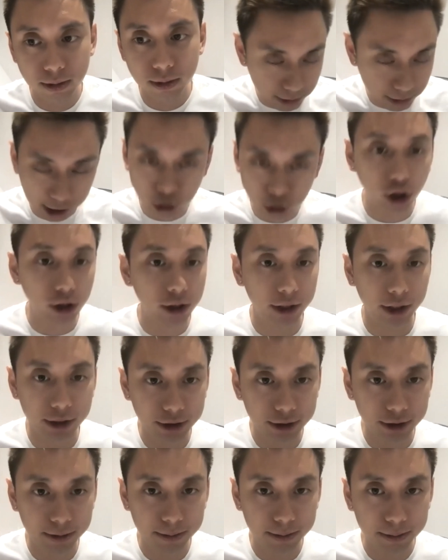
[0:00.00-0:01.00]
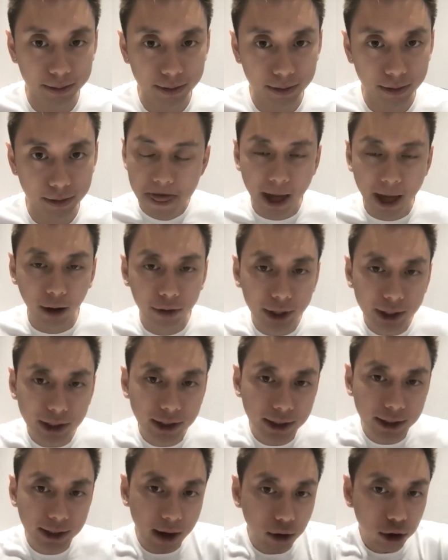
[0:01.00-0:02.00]
That's all it is. Now, this
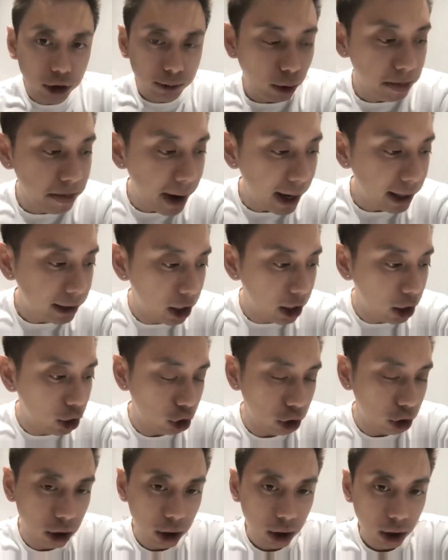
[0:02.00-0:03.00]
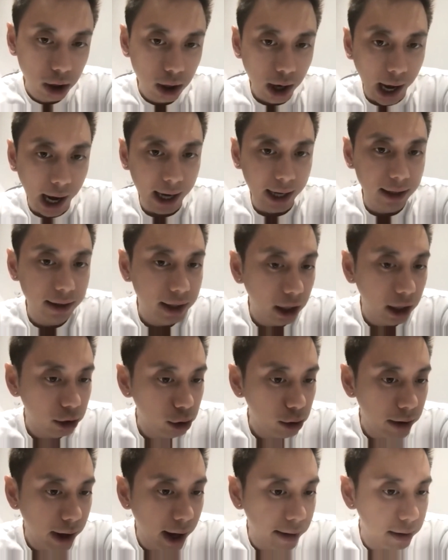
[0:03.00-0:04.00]
sales message, I can tell
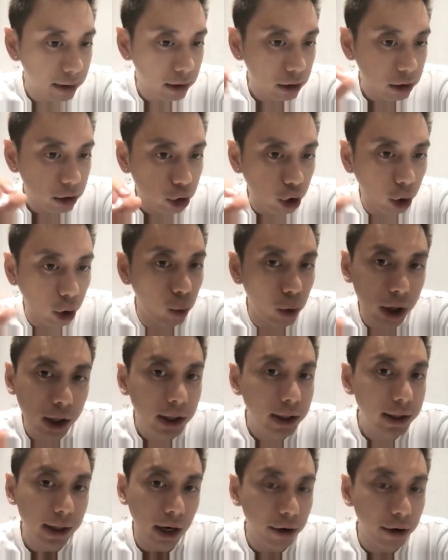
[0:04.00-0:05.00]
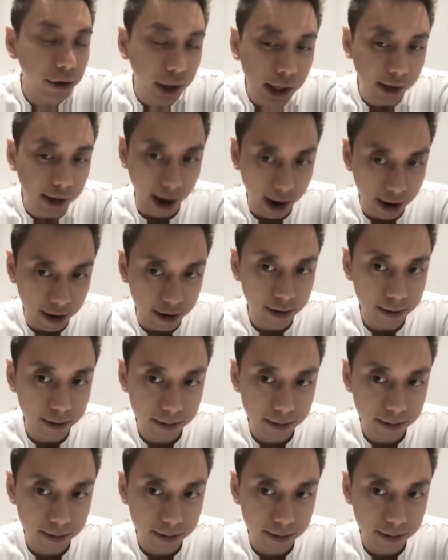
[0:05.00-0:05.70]
you that your words are already there,